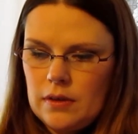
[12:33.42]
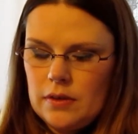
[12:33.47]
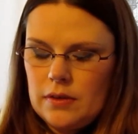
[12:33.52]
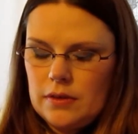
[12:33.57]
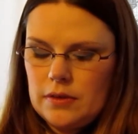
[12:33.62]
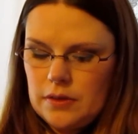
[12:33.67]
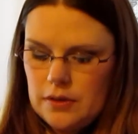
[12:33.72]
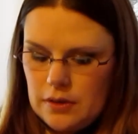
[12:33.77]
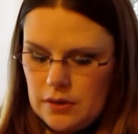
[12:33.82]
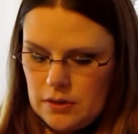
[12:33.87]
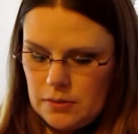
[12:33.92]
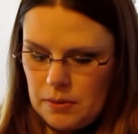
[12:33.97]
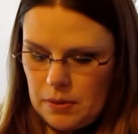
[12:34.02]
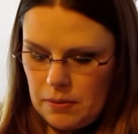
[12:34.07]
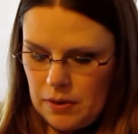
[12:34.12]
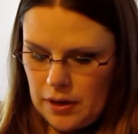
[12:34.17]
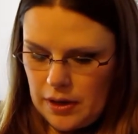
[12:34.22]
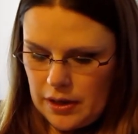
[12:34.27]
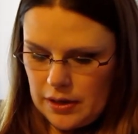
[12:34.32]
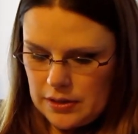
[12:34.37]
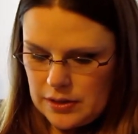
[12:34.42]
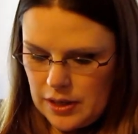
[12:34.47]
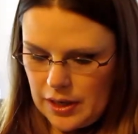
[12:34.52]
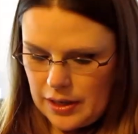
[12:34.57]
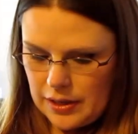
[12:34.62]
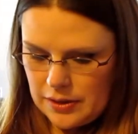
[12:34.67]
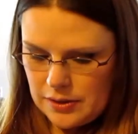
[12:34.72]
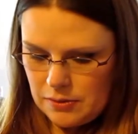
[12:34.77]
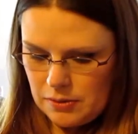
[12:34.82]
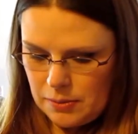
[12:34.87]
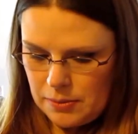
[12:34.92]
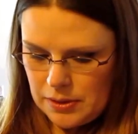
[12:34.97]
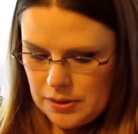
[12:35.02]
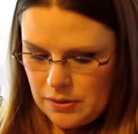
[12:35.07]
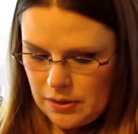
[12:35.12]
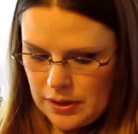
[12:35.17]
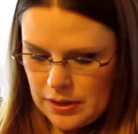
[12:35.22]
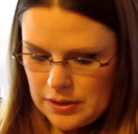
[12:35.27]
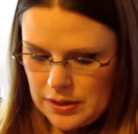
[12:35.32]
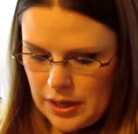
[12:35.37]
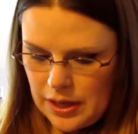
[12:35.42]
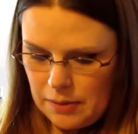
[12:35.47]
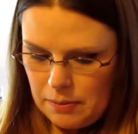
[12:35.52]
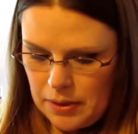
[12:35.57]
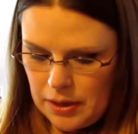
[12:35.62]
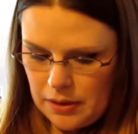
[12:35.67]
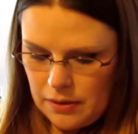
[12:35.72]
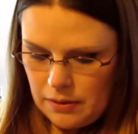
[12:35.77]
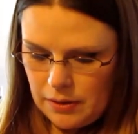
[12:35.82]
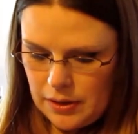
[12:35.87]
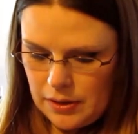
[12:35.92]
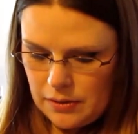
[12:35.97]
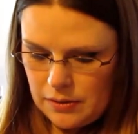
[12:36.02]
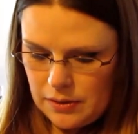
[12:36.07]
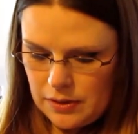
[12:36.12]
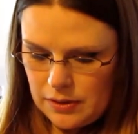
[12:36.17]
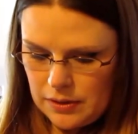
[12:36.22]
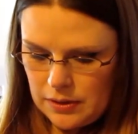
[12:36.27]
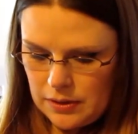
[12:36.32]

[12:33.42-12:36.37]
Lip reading: Excuse me while I untie this ribbon so I can tie it back around.